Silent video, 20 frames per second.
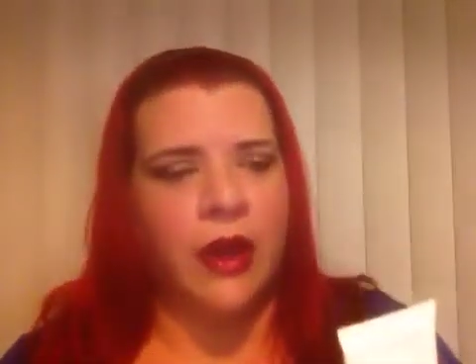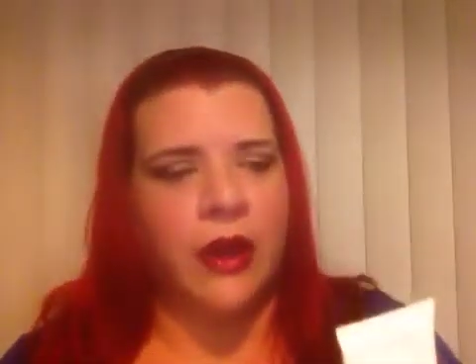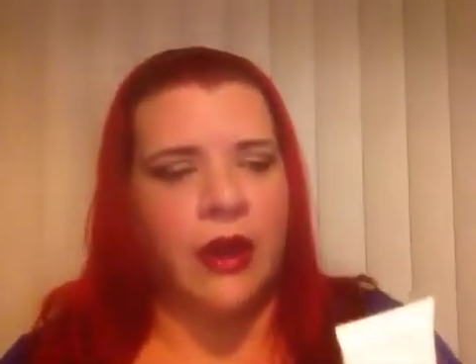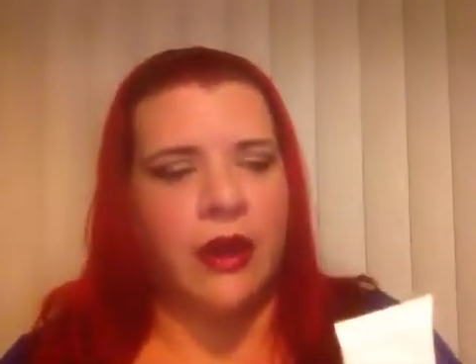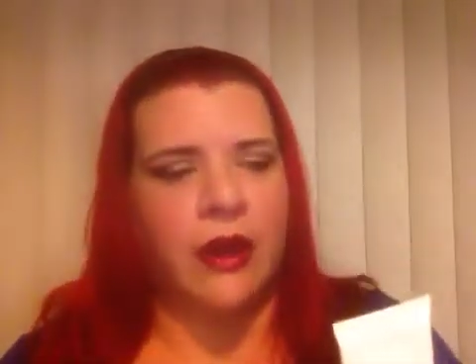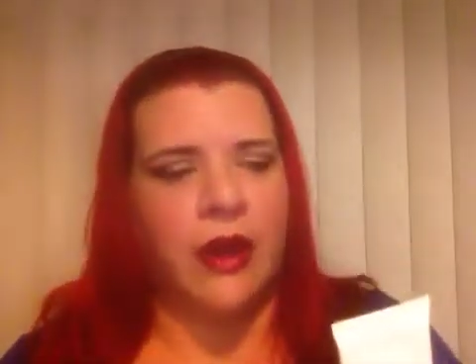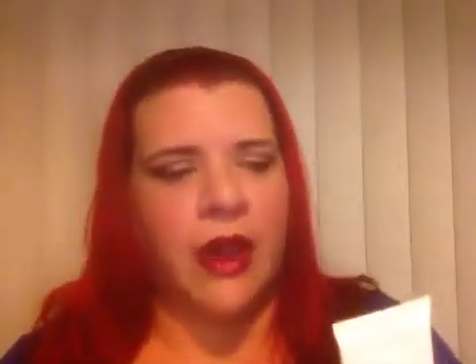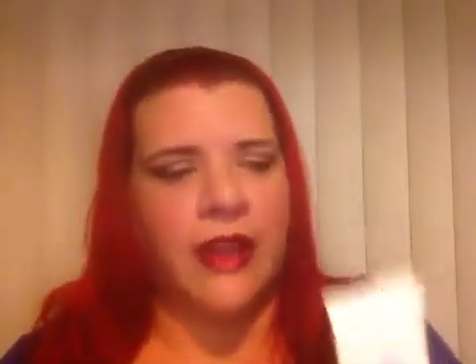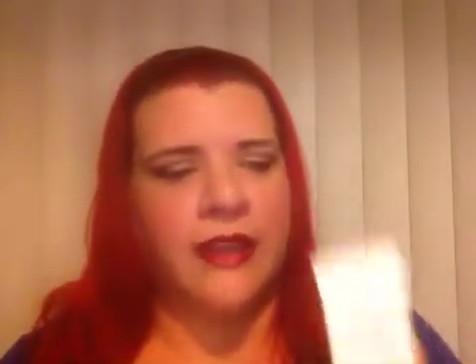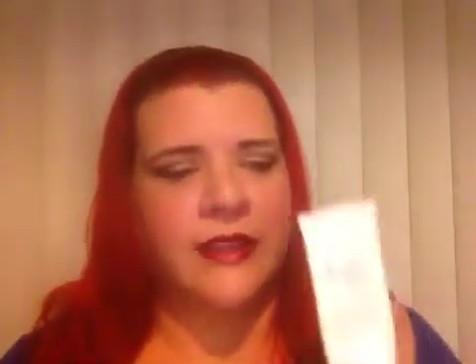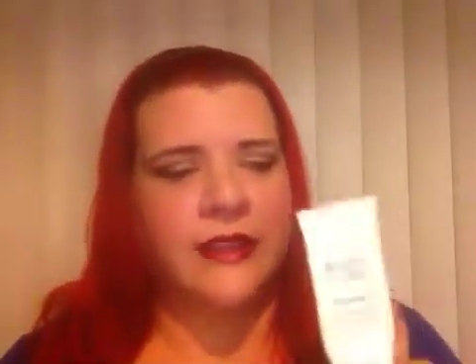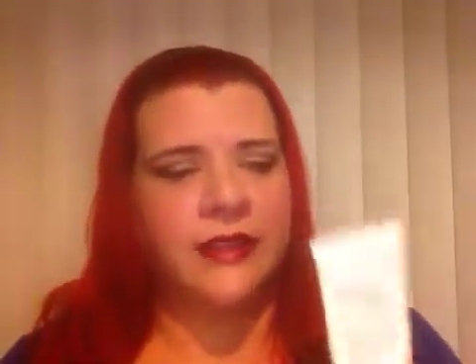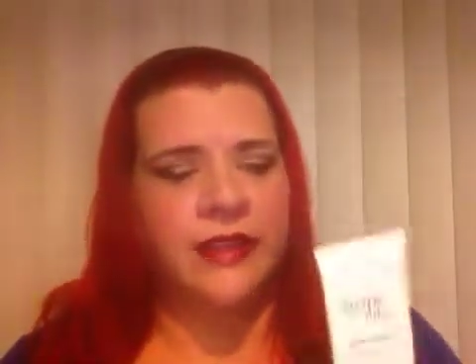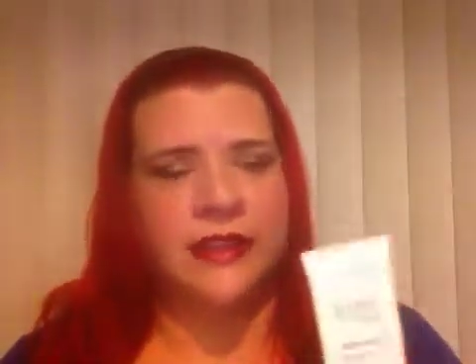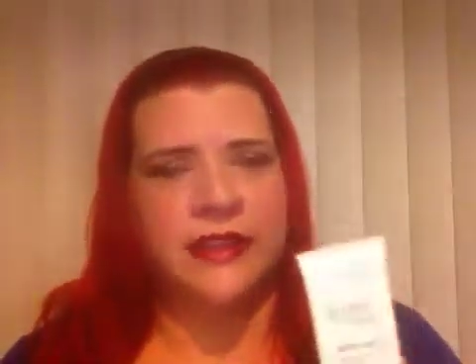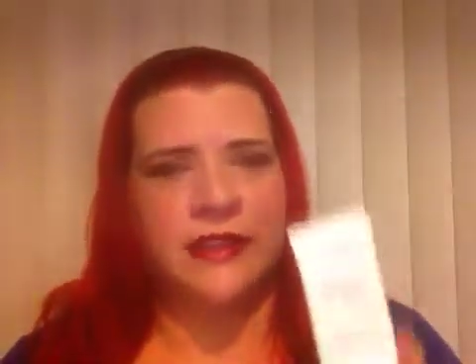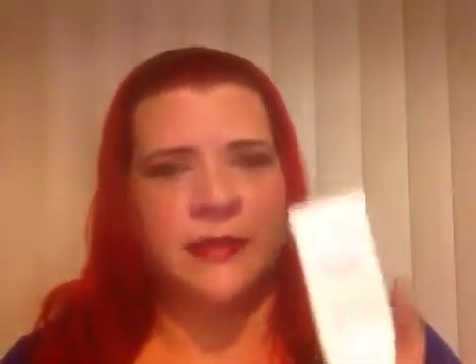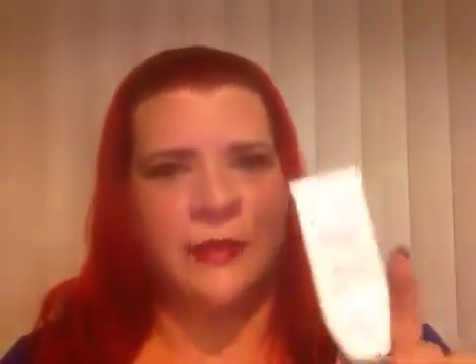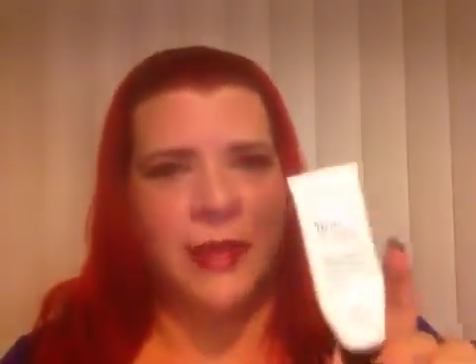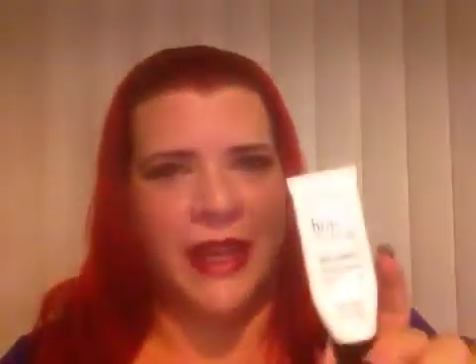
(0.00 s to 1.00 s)
I use
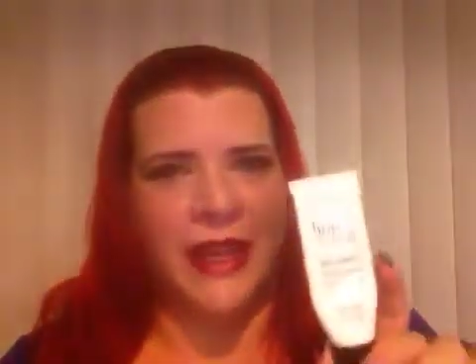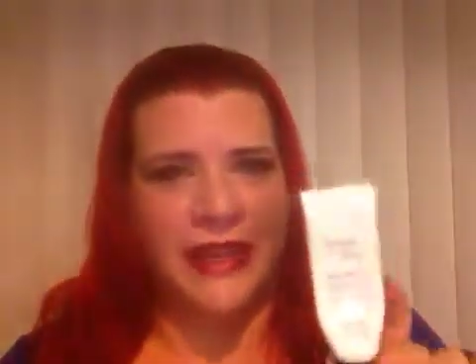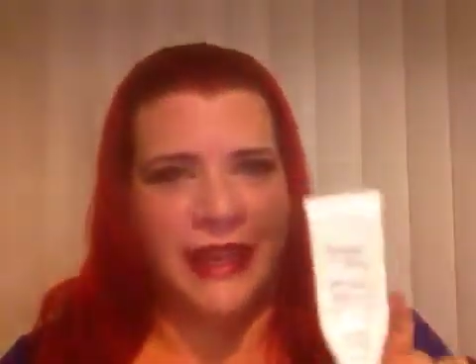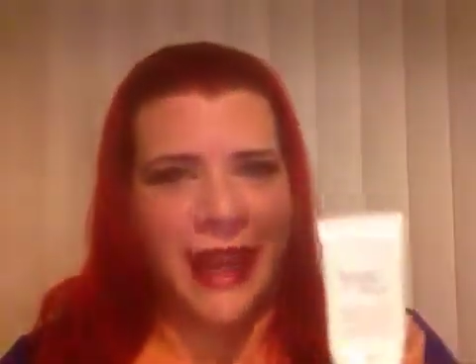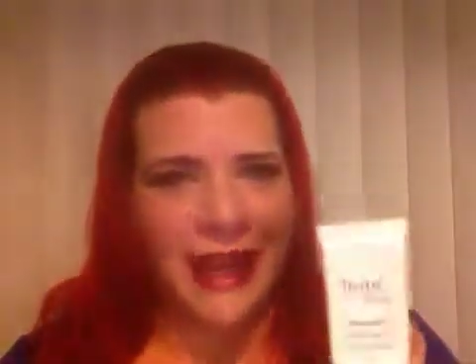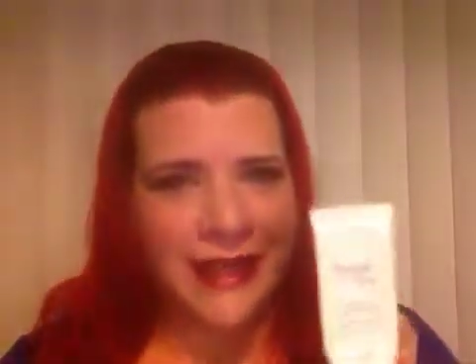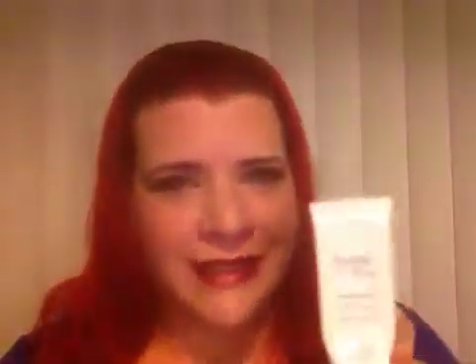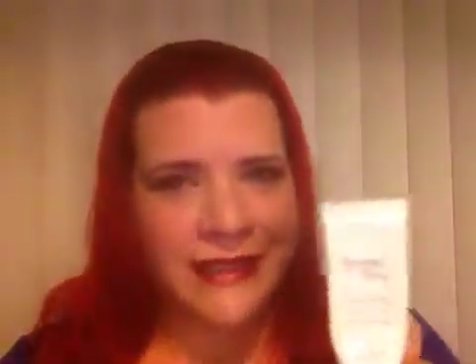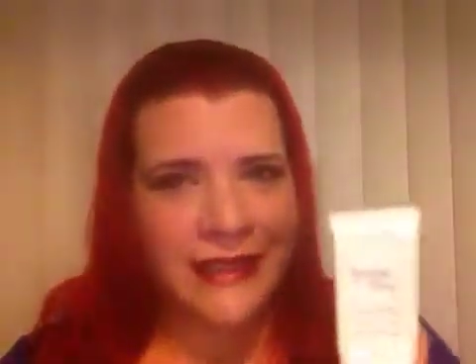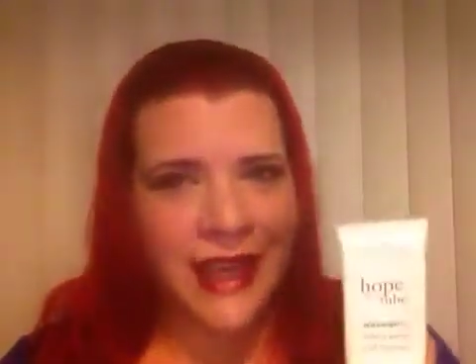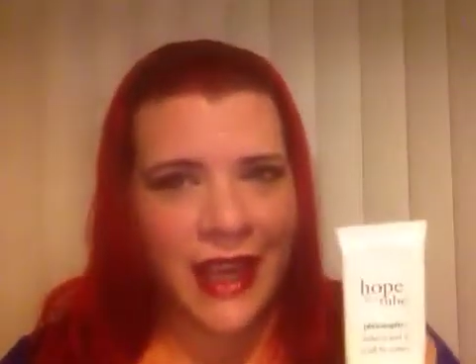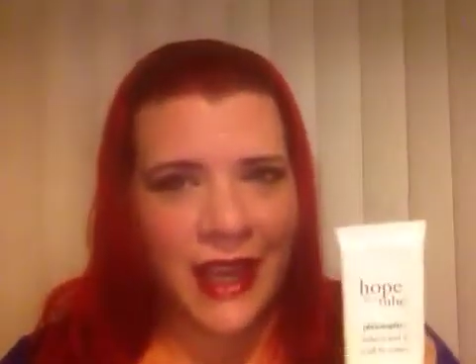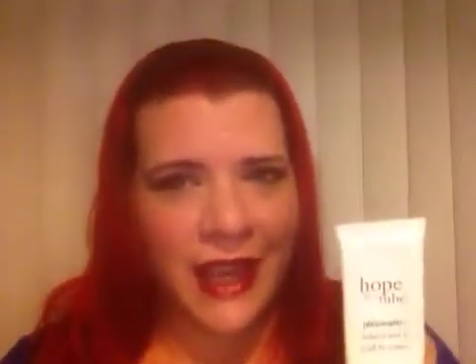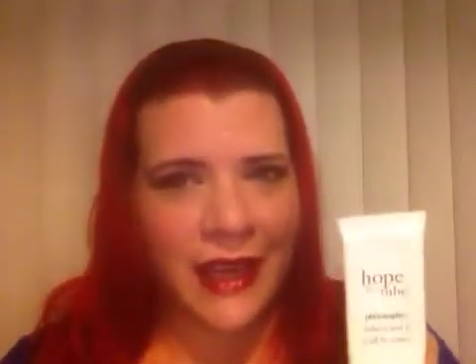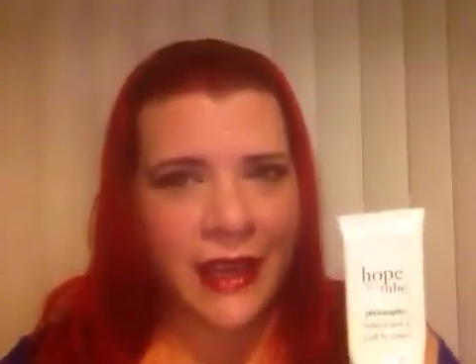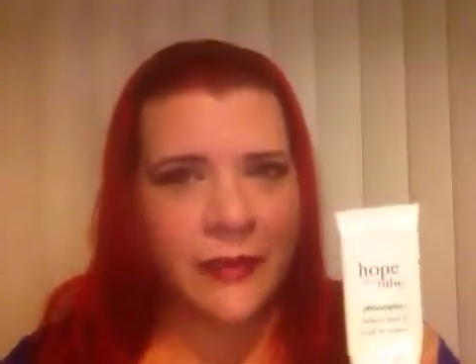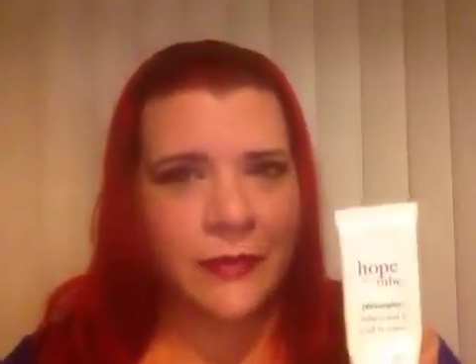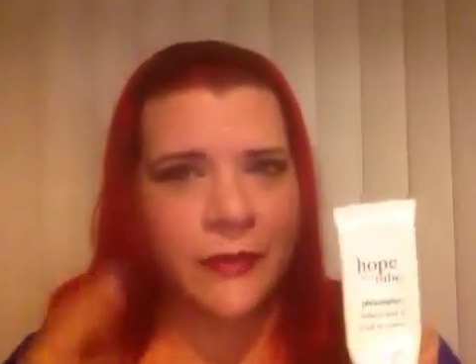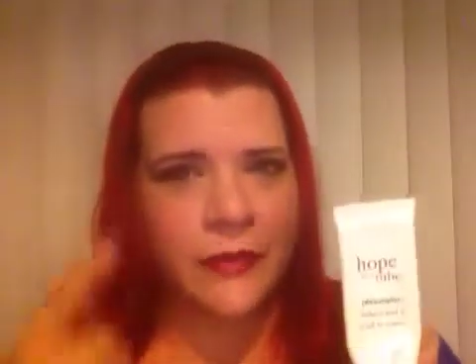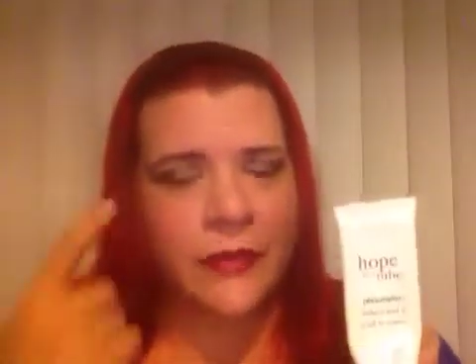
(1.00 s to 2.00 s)
this as my
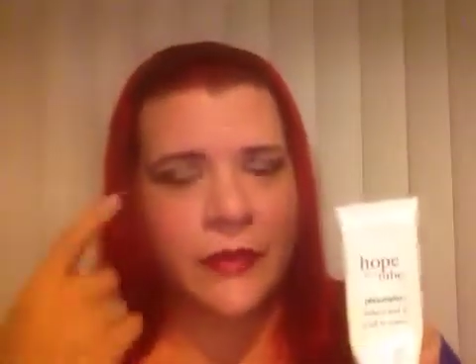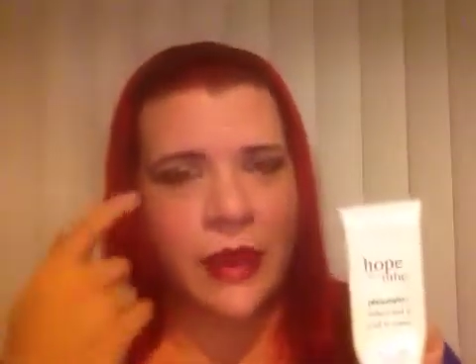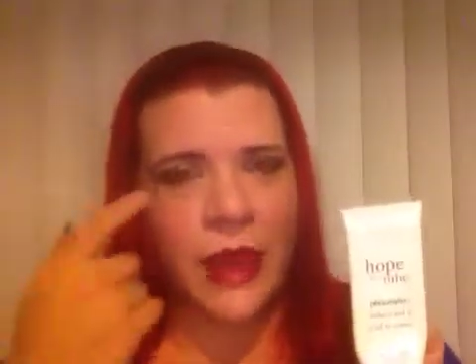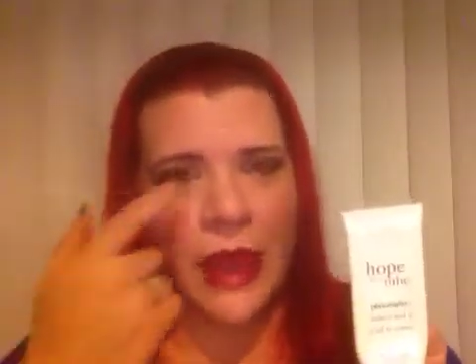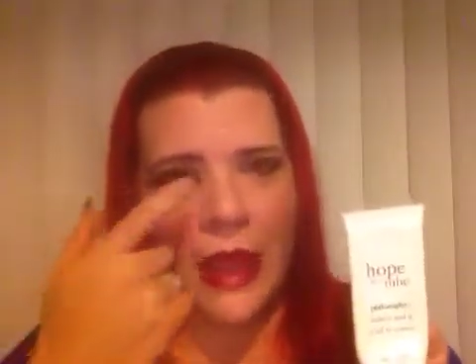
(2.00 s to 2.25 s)
nighttime